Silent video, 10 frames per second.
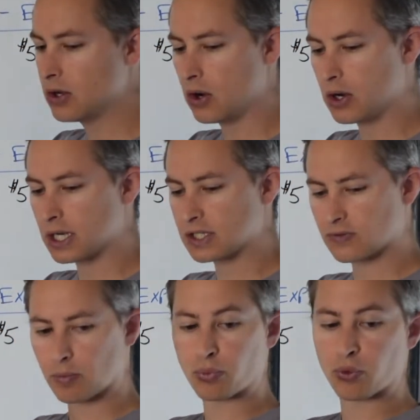earnings
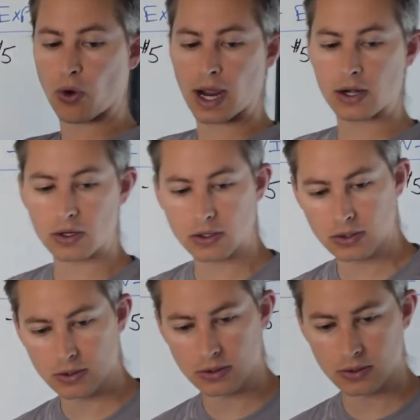from prior
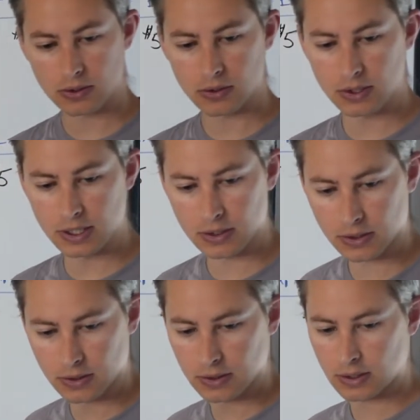
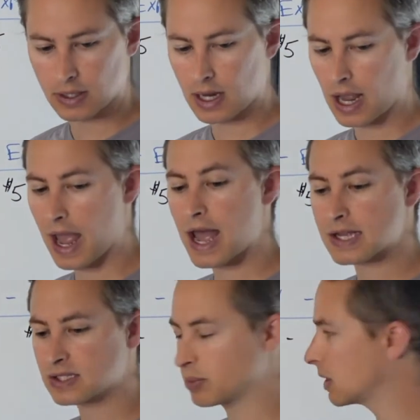year
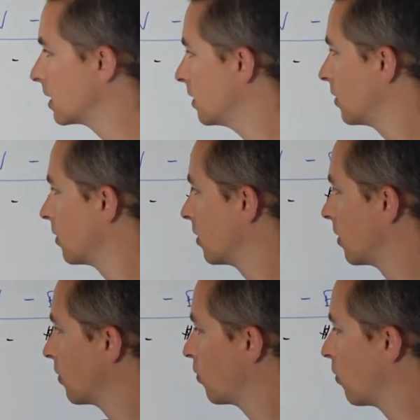has to be
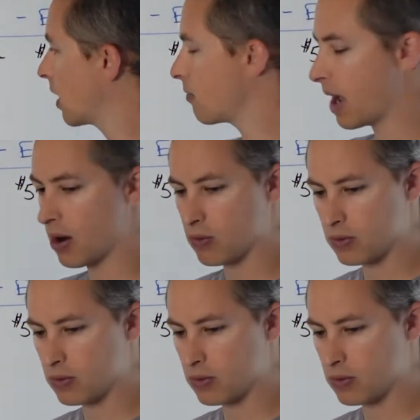what amount?